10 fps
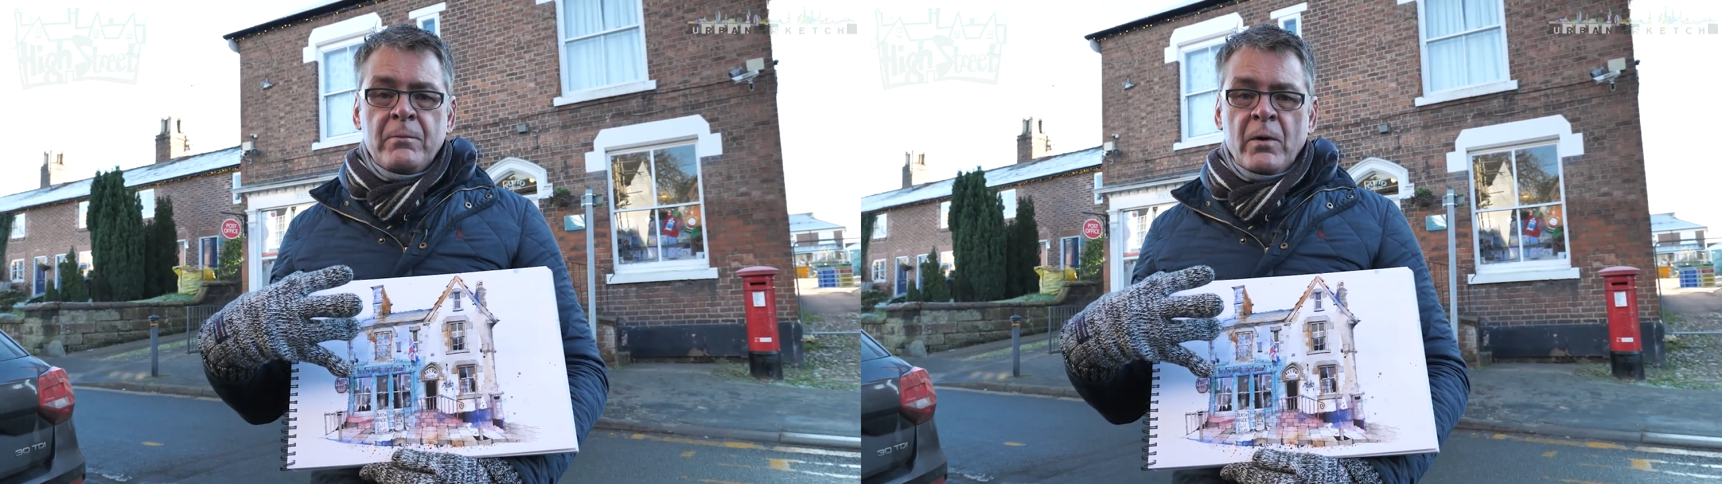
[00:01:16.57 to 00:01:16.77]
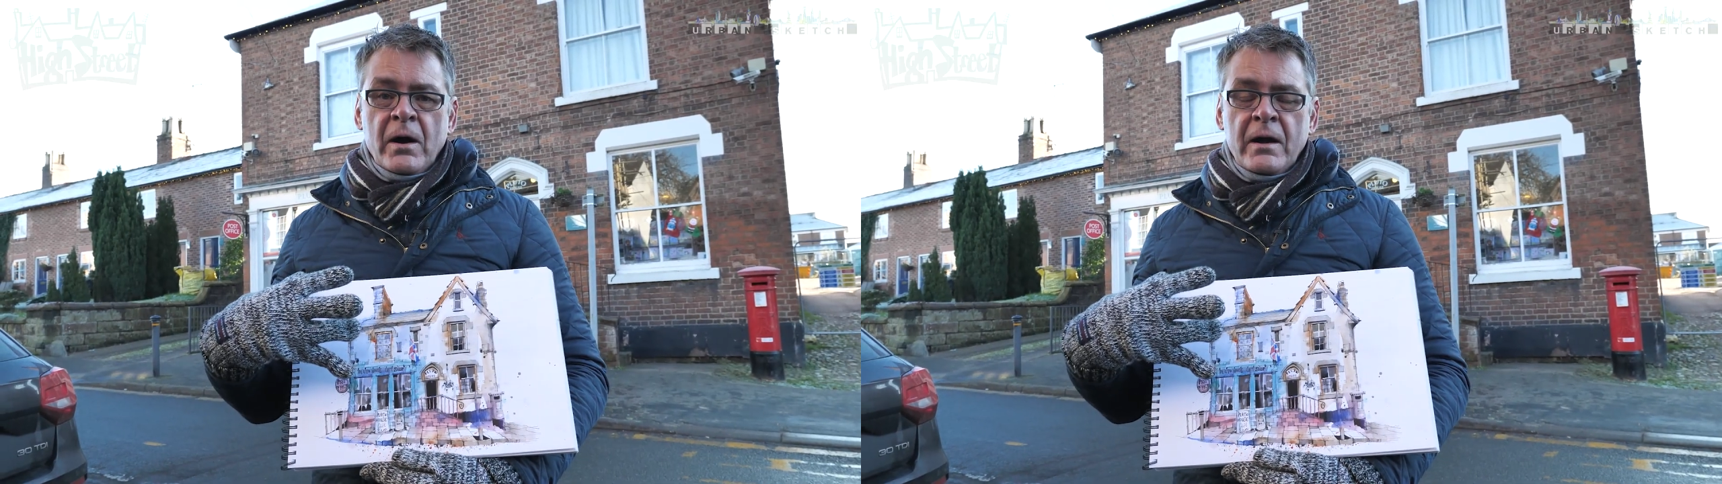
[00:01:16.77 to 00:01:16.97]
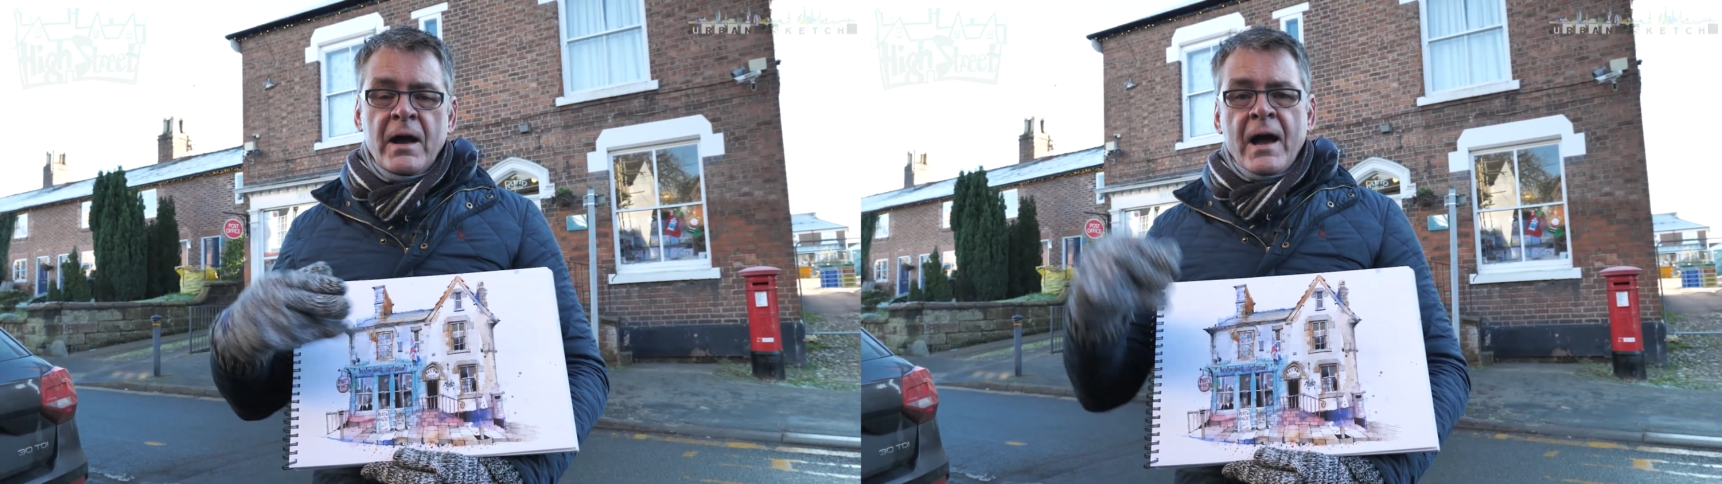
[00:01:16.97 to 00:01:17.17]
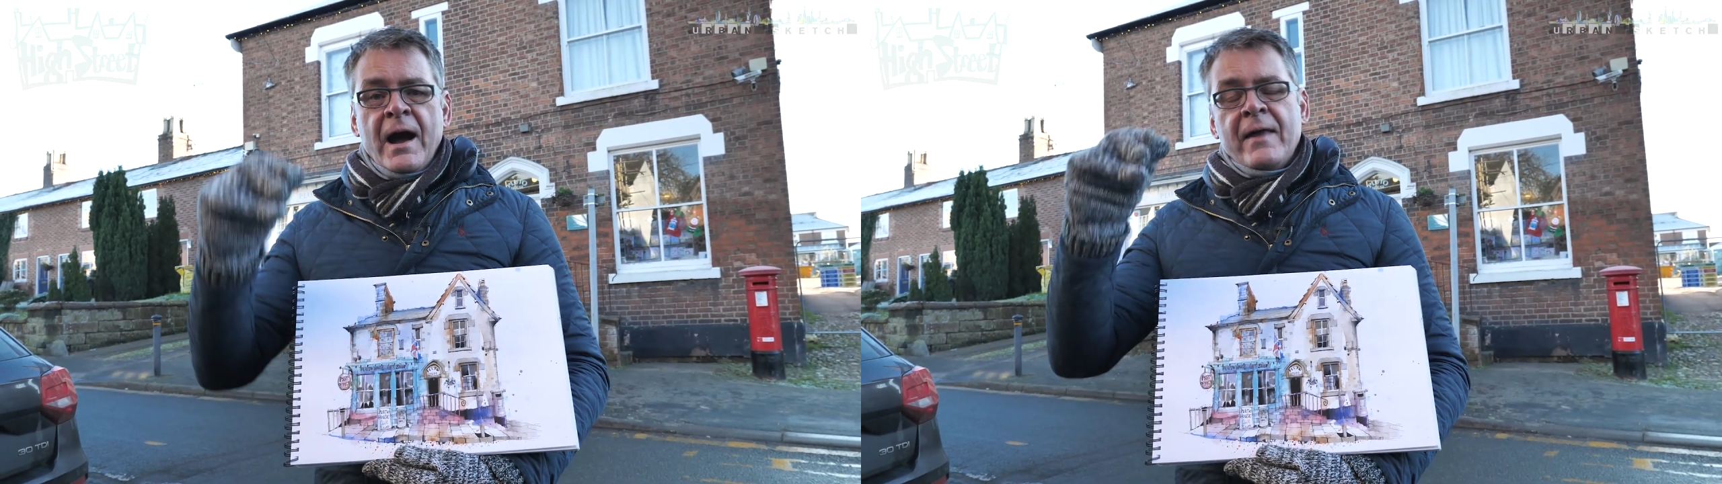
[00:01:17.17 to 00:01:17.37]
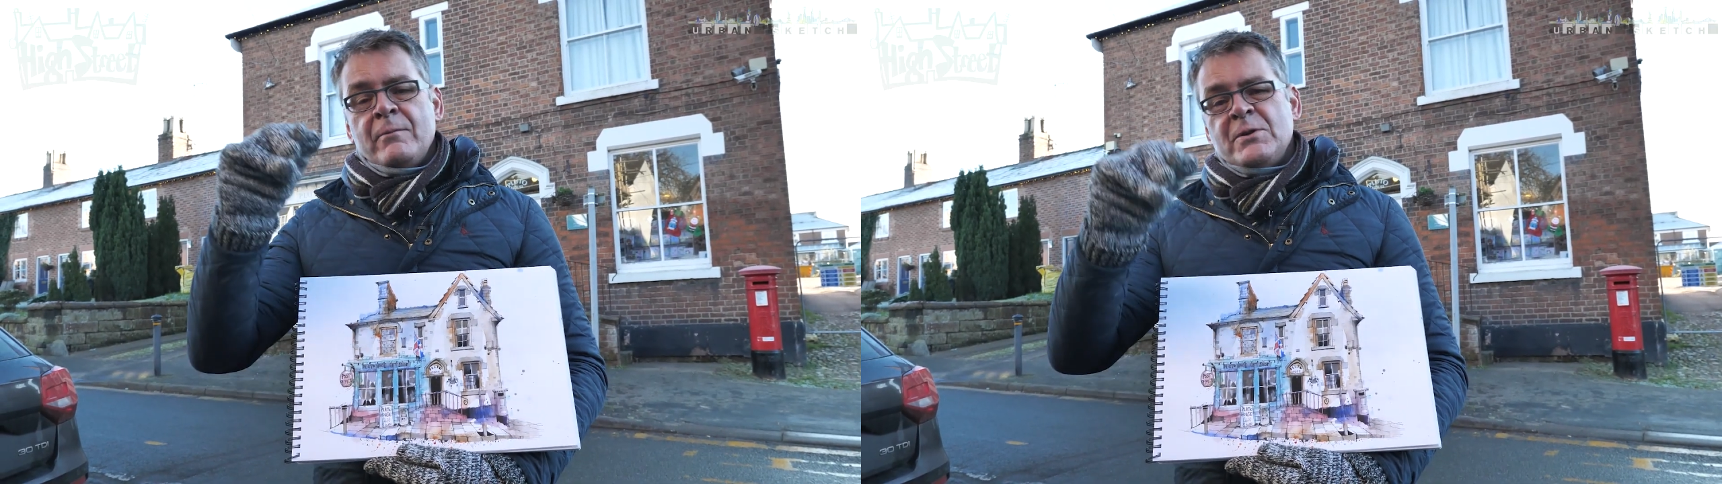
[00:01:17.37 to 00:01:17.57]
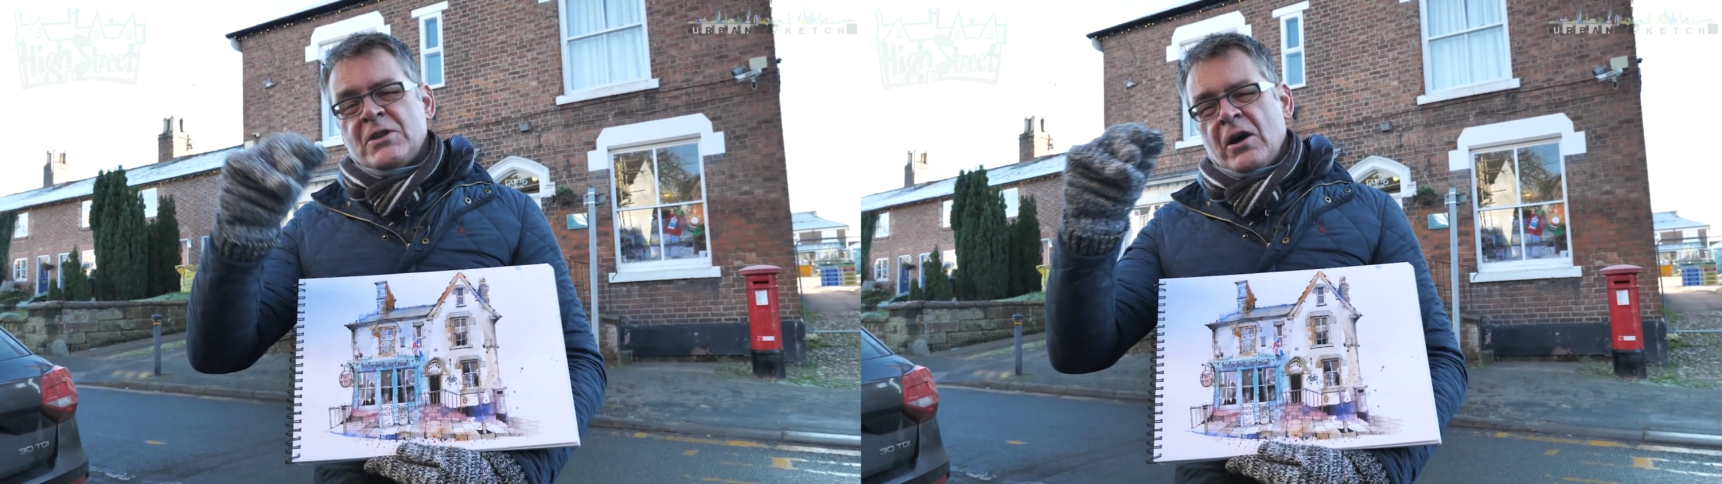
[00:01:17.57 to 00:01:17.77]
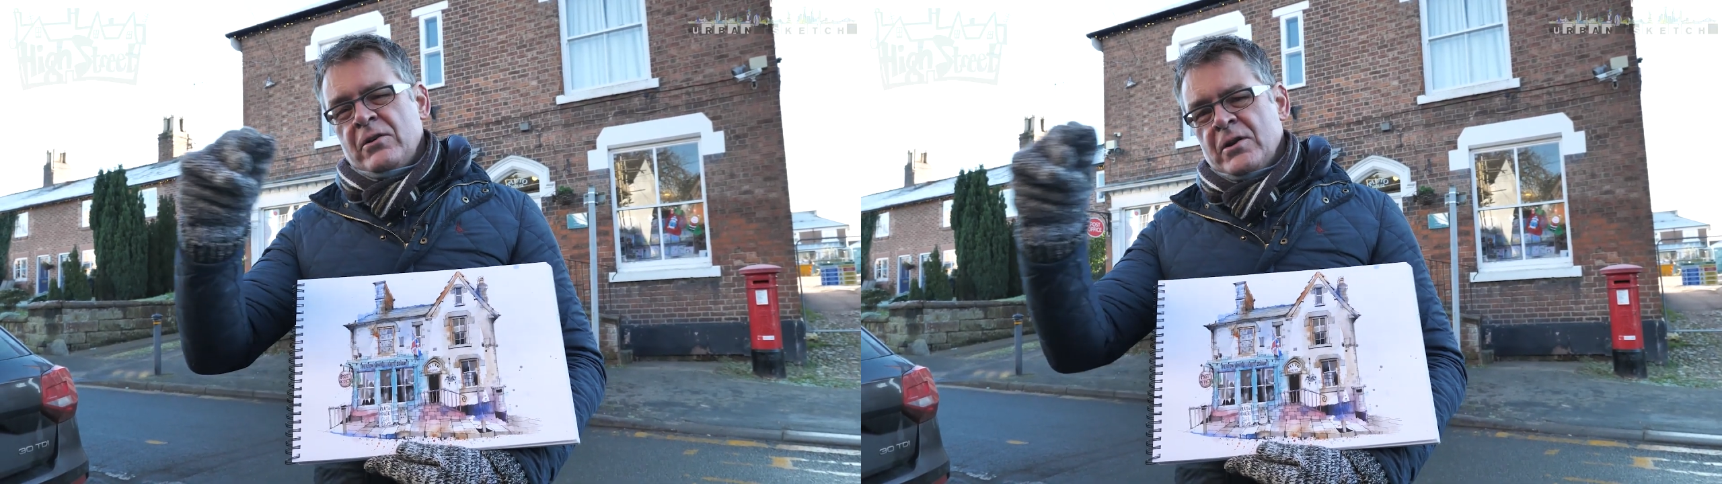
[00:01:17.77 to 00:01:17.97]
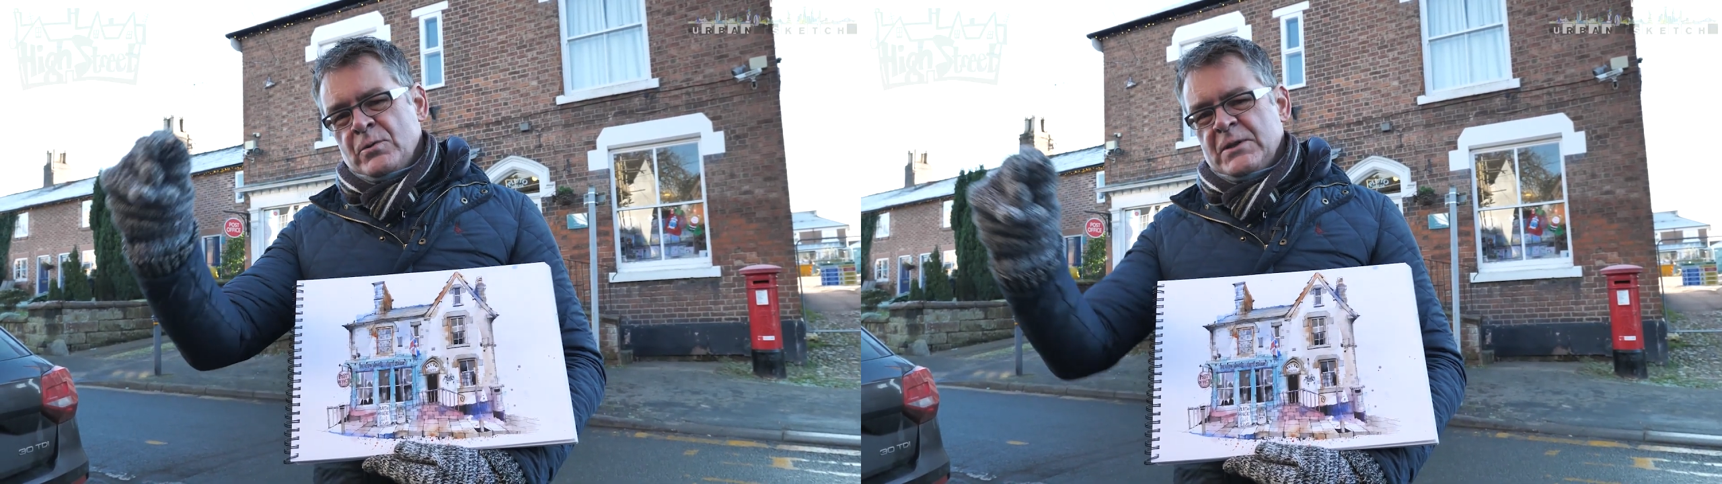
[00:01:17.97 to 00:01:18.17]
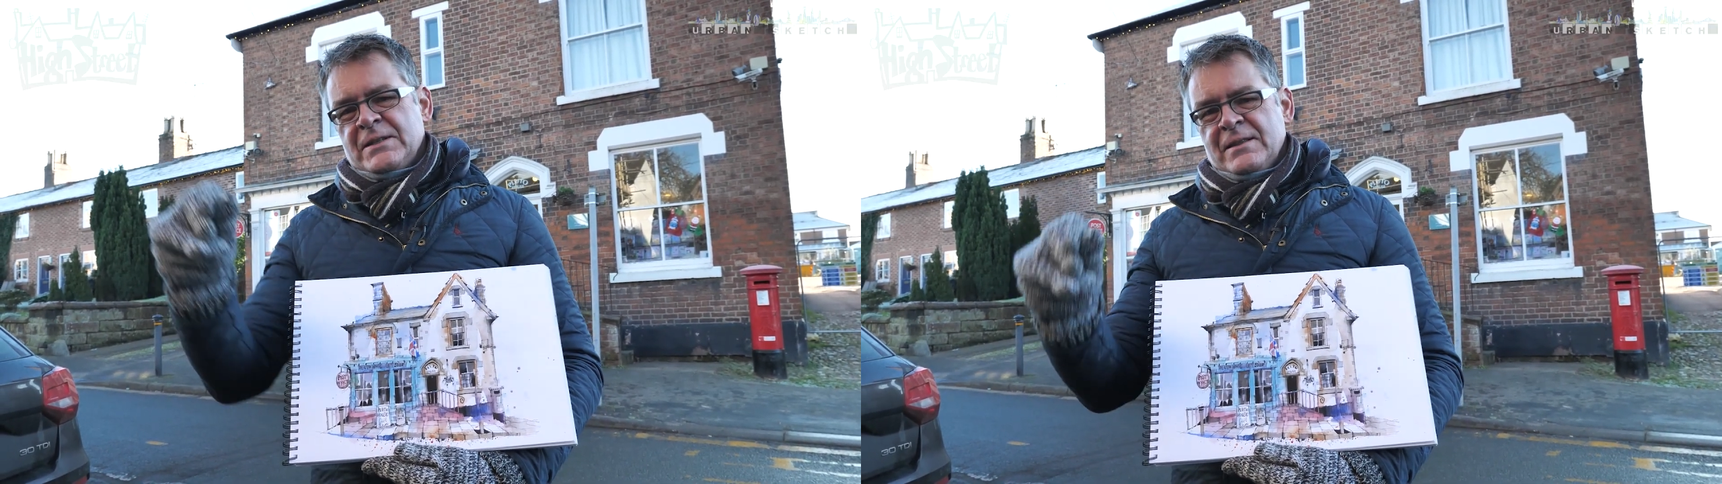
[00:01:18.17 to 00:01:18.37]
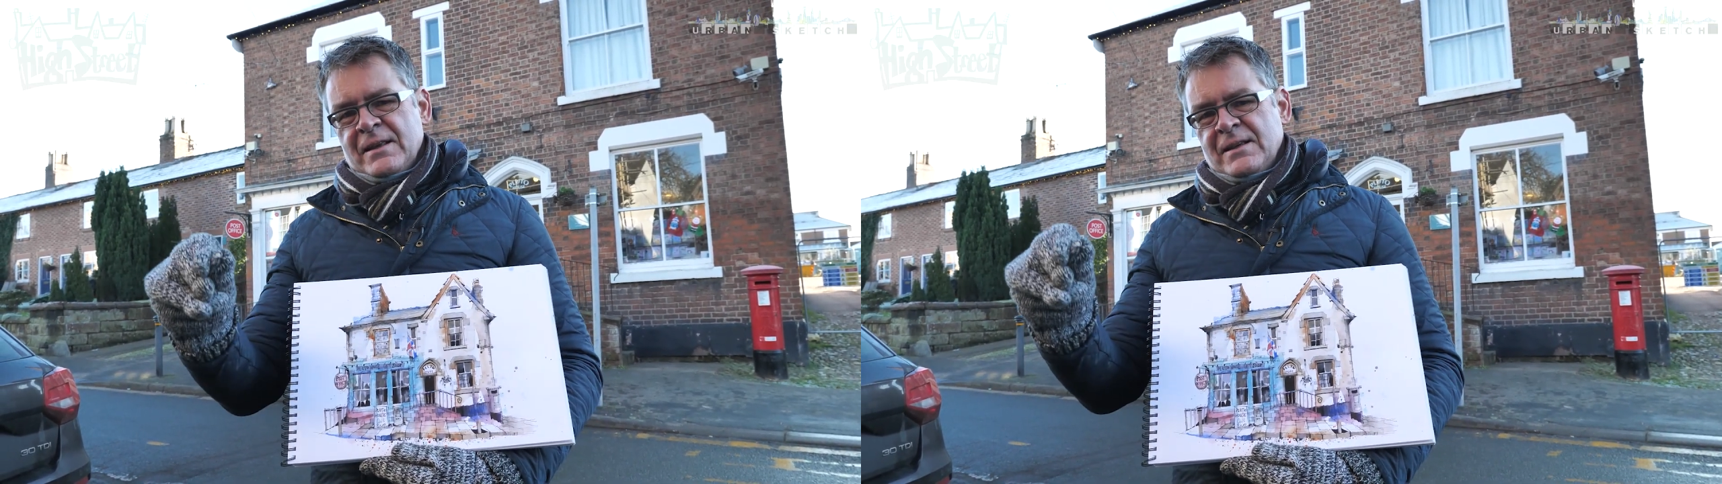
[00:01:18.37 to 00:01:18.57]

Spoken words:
sketches, like all the other